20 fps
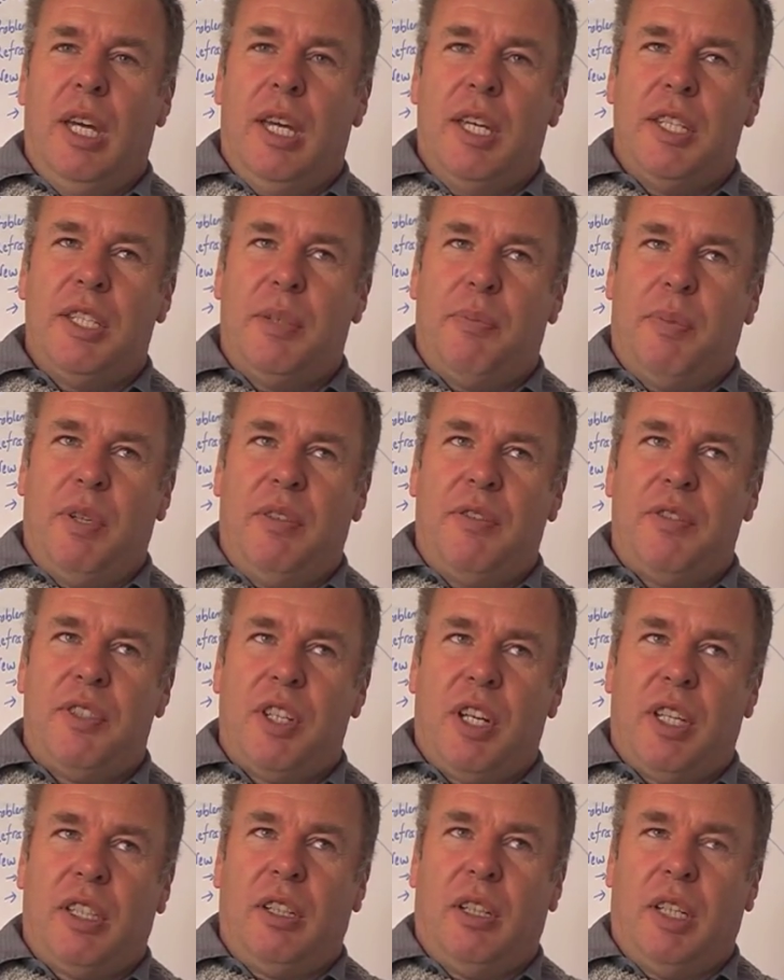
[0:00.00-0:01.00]
is a bit of
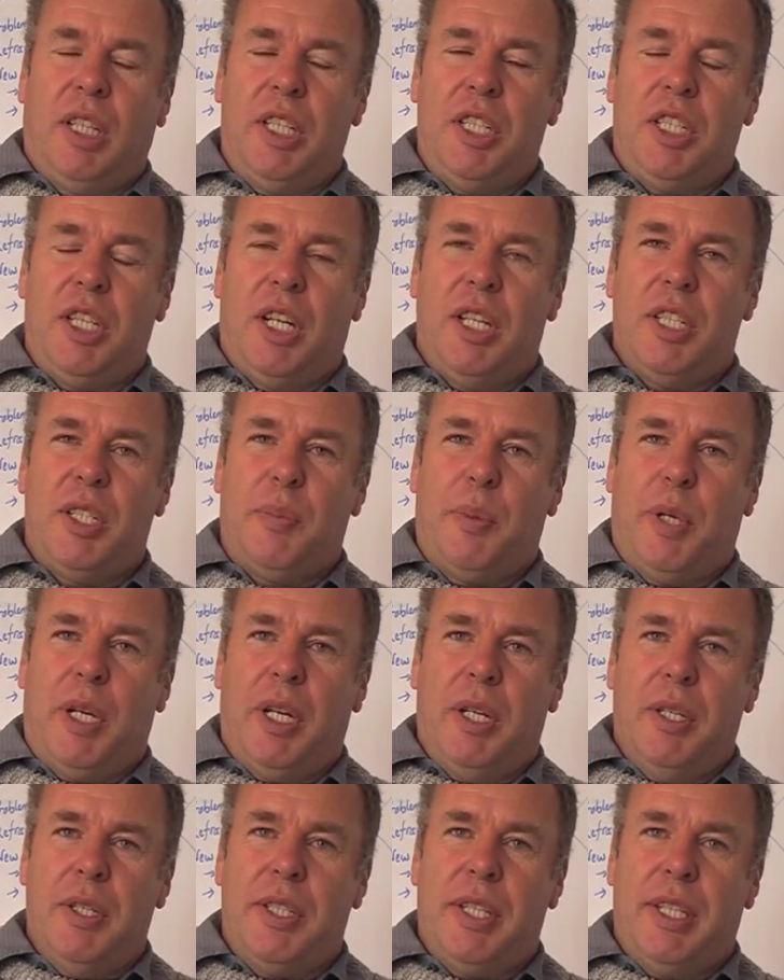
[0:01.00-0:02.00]
psychology, I
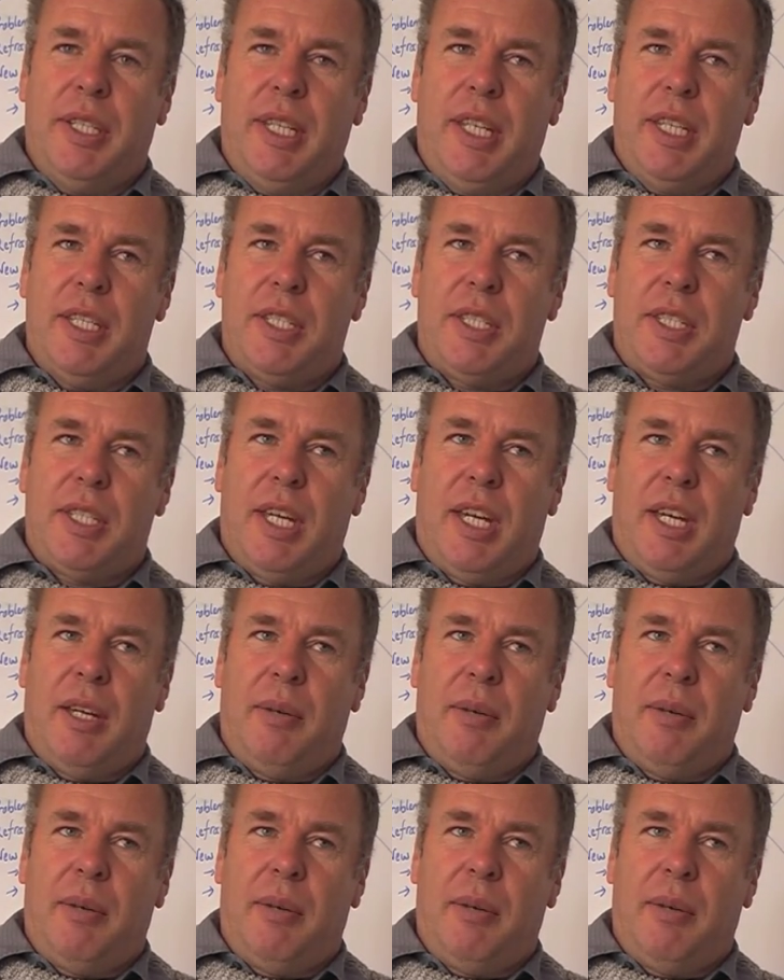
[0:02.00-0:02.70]
suppose, and that's